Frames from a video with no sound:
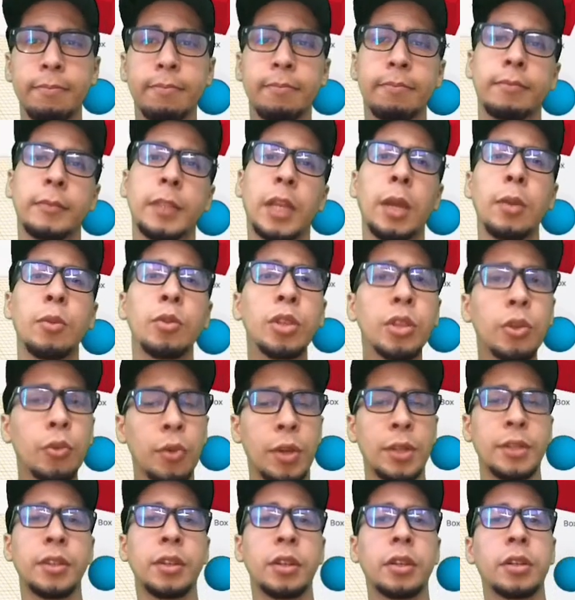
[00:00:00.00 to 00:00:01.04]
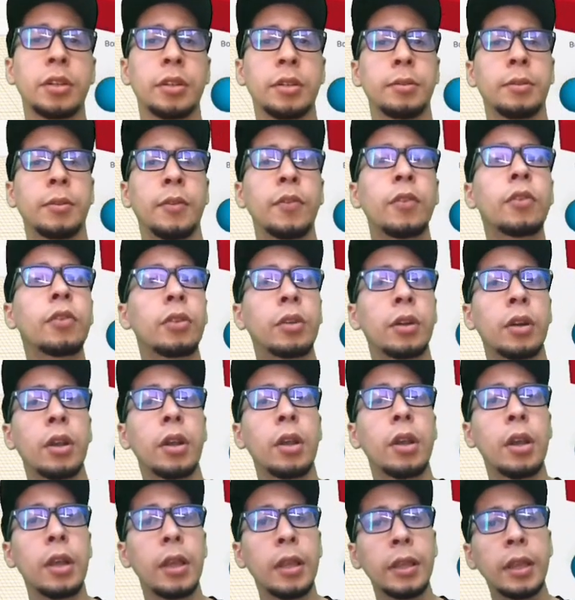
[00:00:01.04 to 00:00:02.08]
I've seen racing cars before,
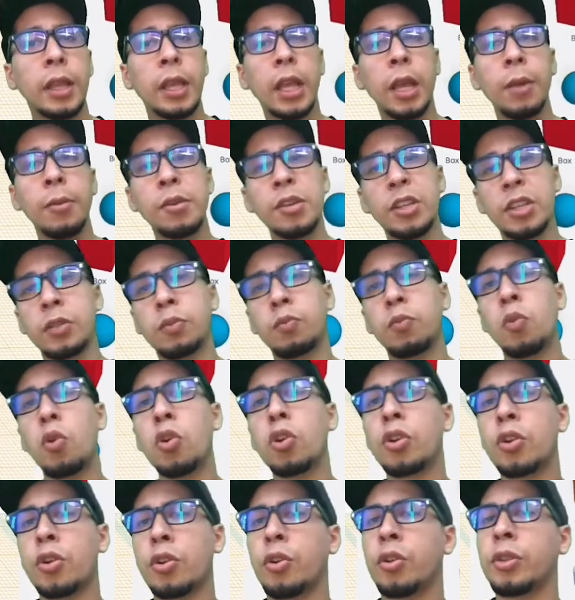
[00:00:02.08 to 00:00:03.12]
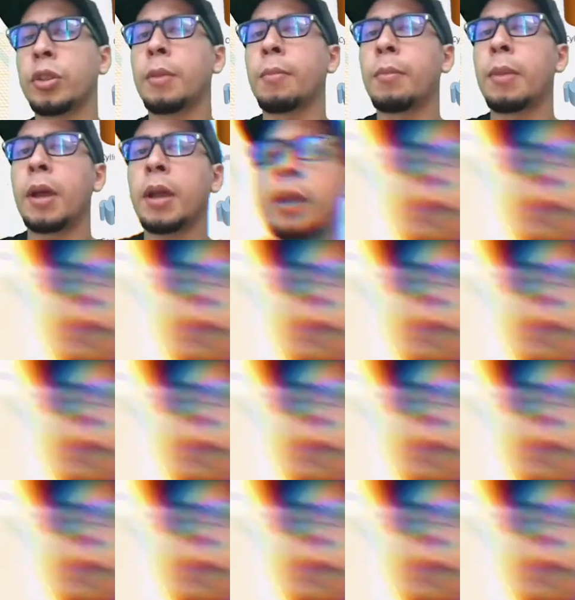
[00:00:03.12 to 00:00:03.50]
they have a spoiler on the back.